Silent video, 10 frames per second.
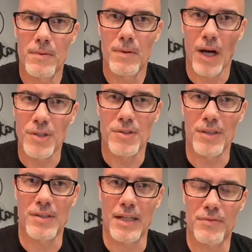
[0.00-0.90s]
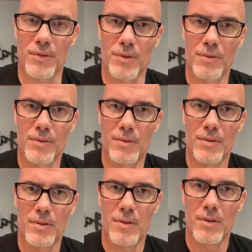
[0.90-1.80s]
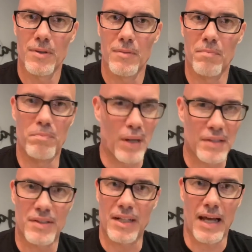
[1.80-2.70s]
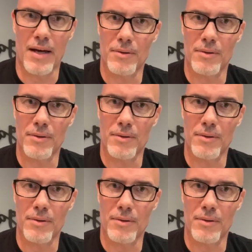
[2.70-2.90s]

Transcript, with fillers: unsuccessful, busted out?